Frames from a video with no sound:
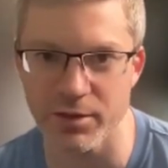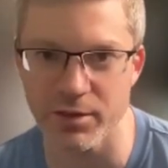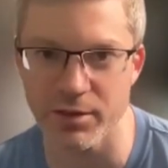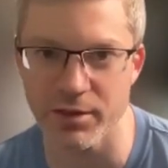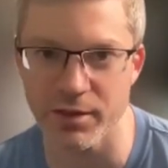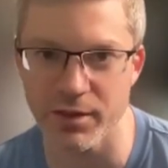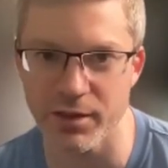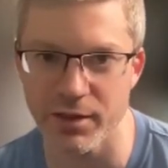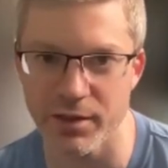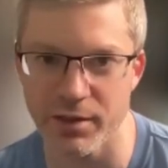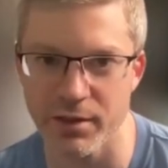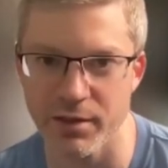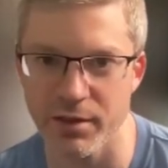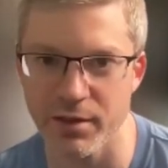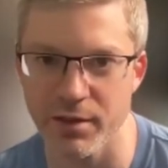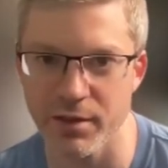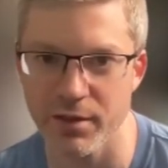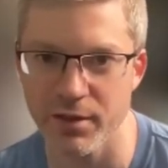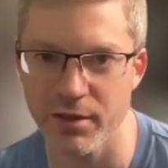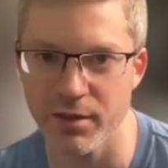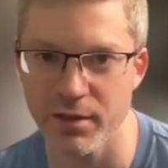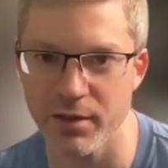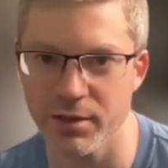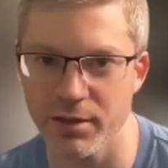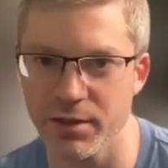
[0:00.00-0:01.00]
a day
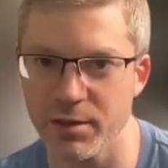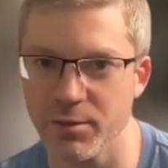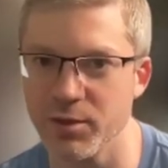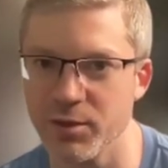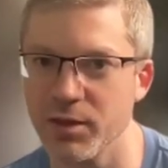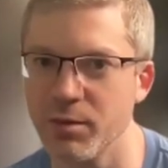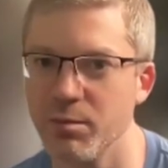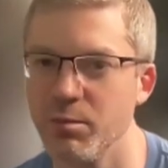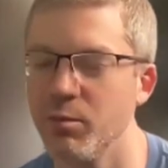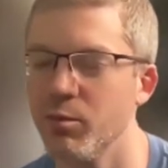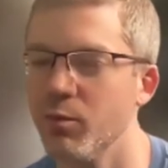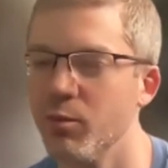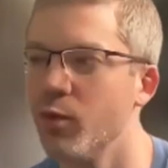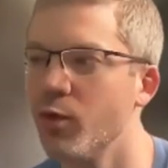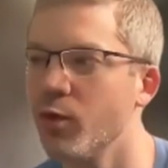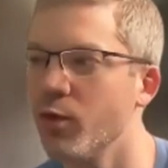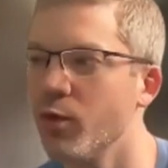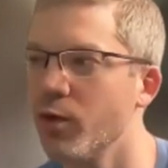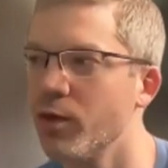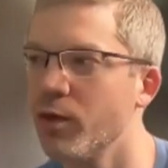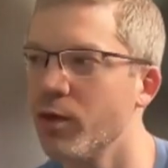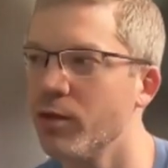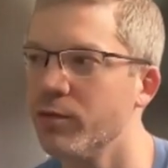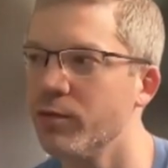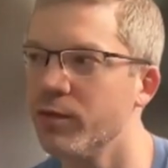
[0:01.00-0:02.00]
seems like
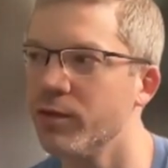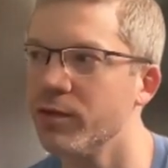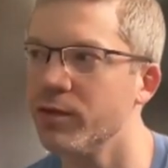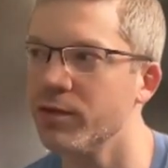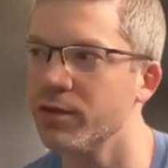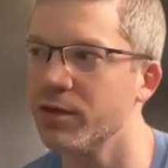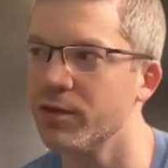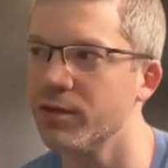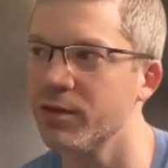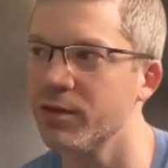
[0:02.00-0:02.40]
more of a